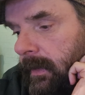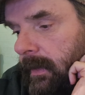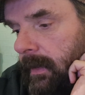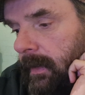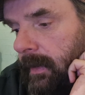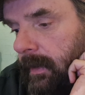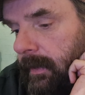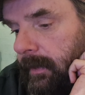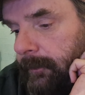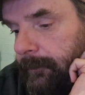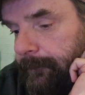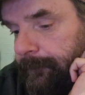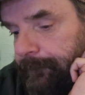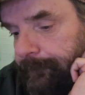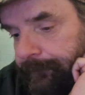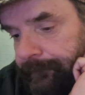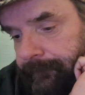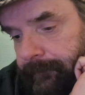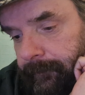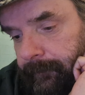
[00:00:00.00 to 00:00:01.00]
Um,
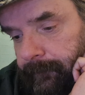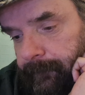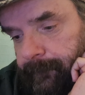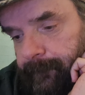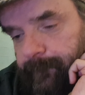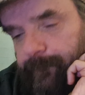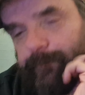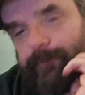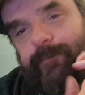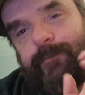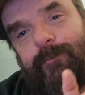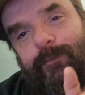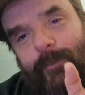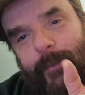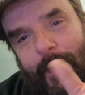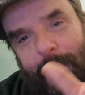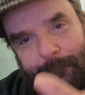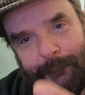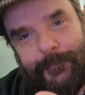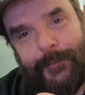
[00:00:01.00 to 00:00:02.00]

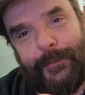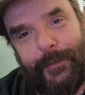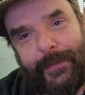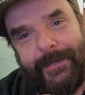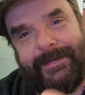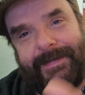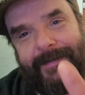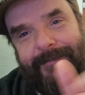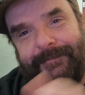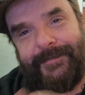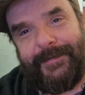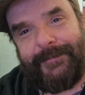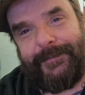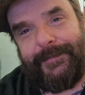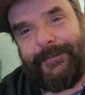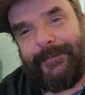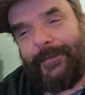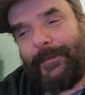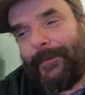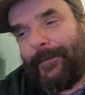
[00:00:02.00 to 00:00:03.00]
for
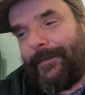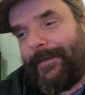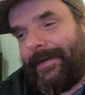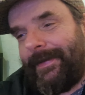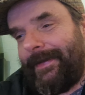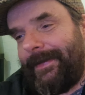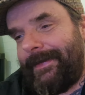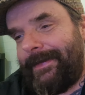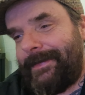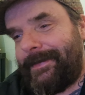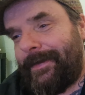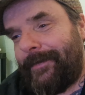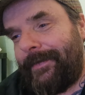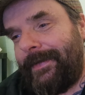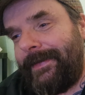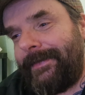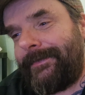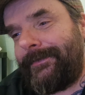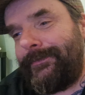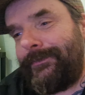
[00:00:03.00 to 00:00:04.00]
1954, you know
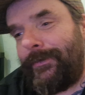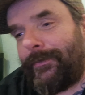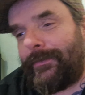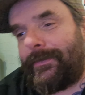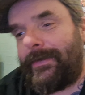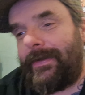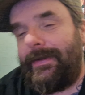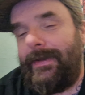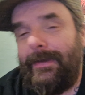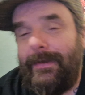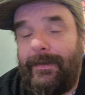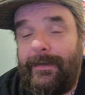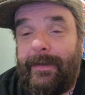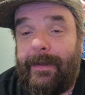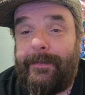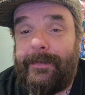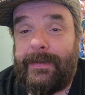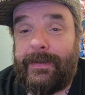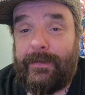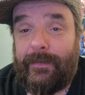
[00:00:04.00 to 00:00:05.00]
he's not going to look
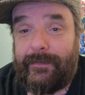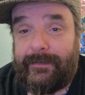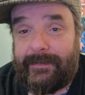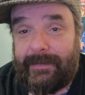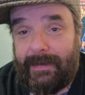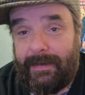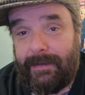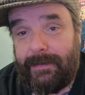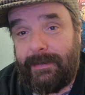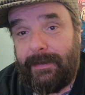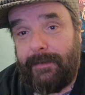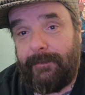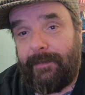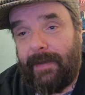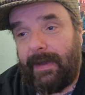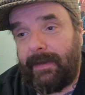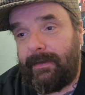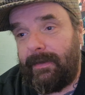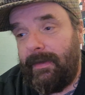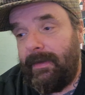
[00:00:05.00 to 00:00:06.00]
like the Godzilla you've
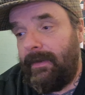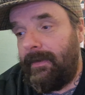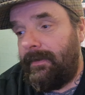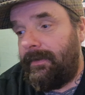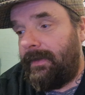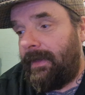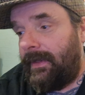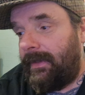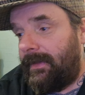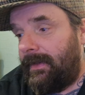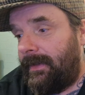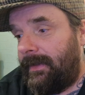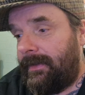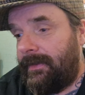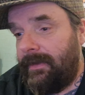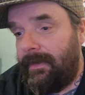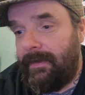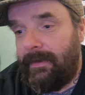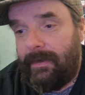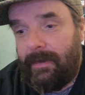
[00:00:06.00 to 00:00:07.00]
had
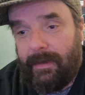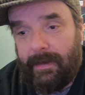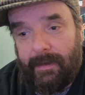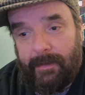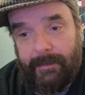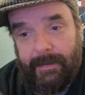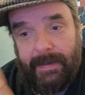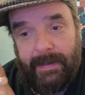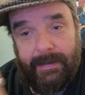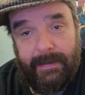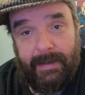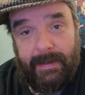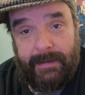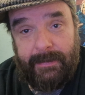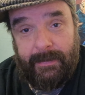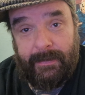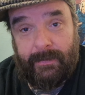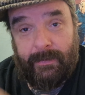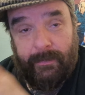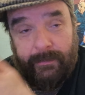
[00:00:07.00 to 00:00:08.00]
lately um, in
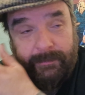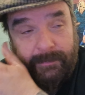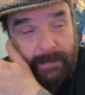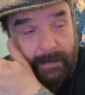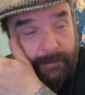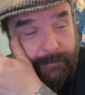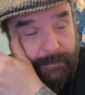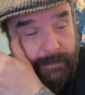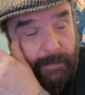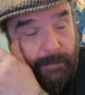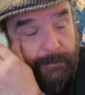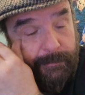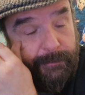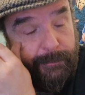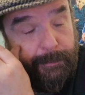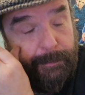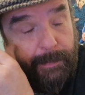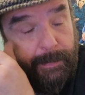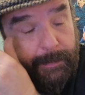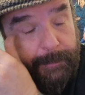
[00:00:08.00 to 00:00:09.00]
in the Godzilla
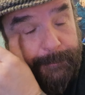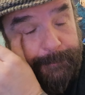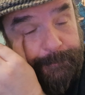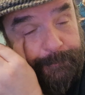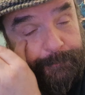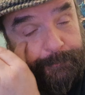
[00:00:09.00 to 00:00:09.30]
films, but